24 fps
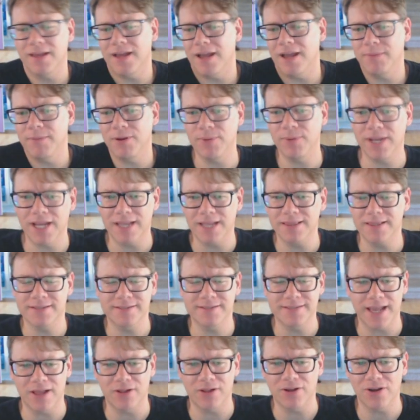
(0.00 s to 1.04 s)
I mean, we got the
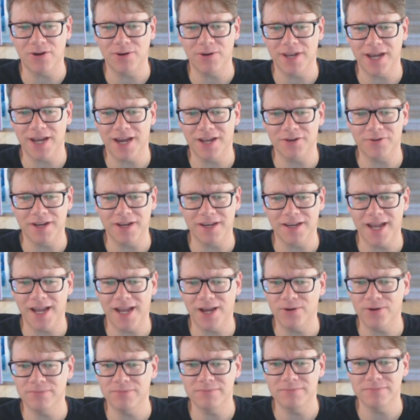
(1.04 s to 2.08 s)
sale going on right
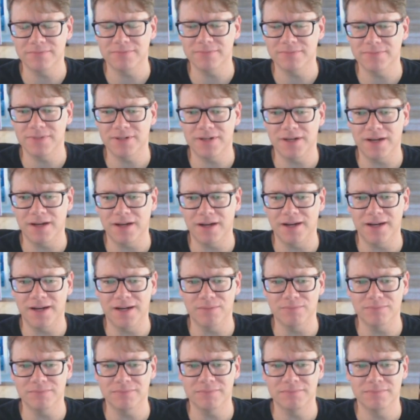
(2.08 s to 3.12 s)
now.
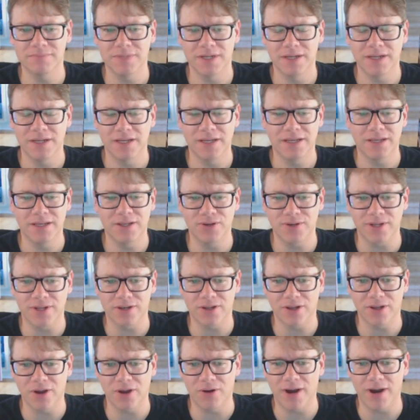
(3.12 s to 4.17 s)
Um, you
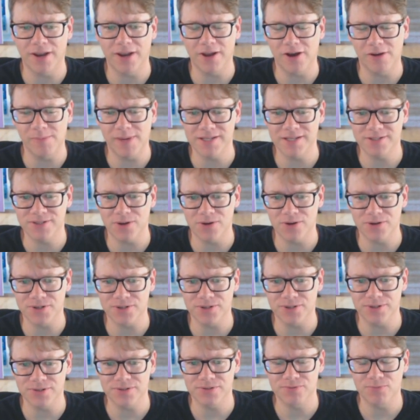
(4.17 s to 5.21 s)
can go on all my
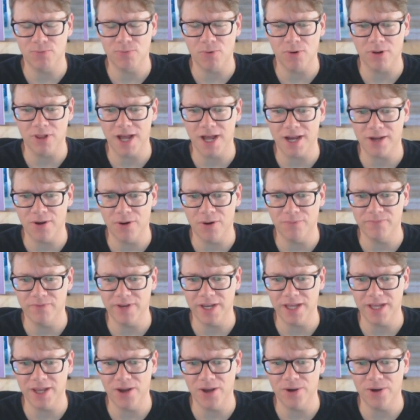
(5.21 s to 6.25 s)
socials, Warlock Home
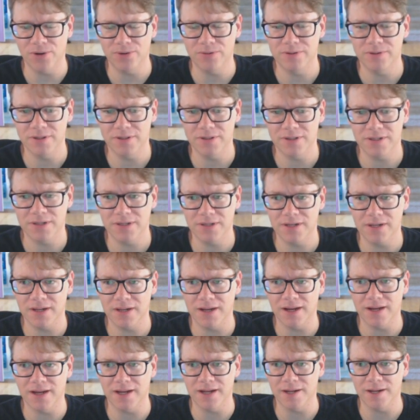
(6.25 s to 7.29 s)
Video,
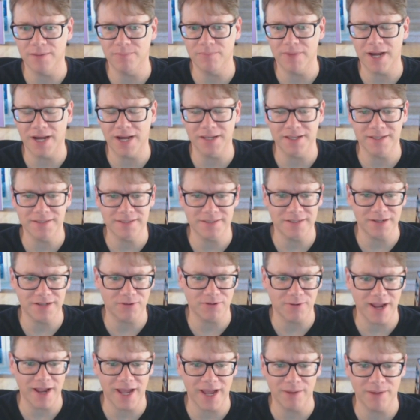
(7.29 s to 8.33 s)
um, on
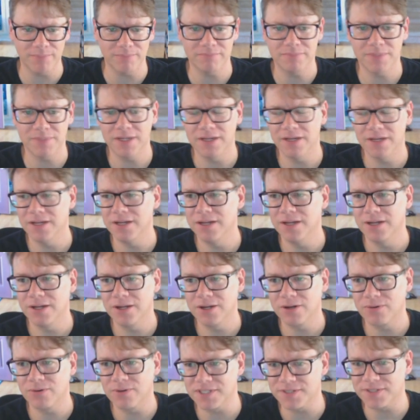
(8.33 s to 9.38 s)
Instagram,
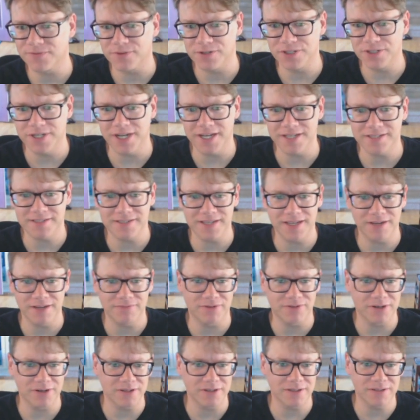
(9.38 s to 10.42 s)
Christopher J.
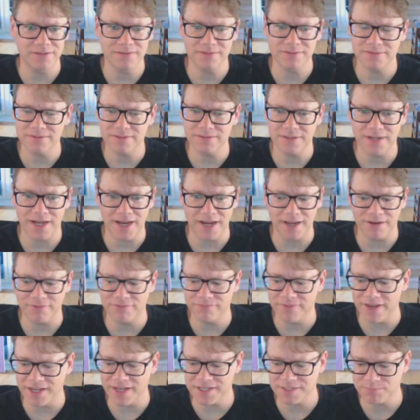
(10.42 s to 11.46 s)
Seaver on
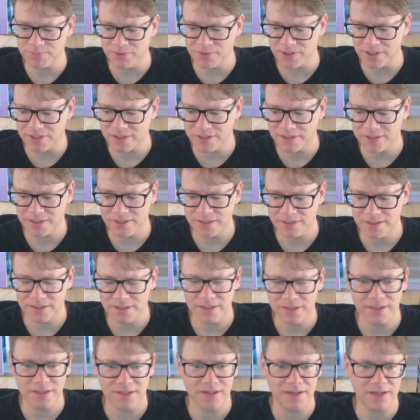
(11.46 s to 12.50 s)
Facebook,
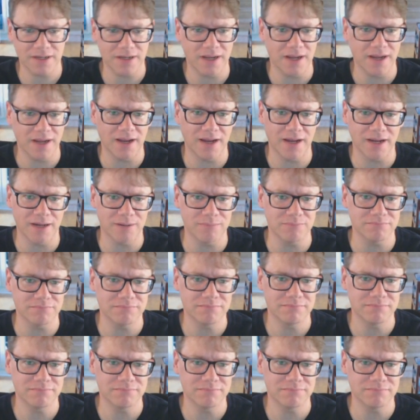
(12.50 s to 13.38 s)
um,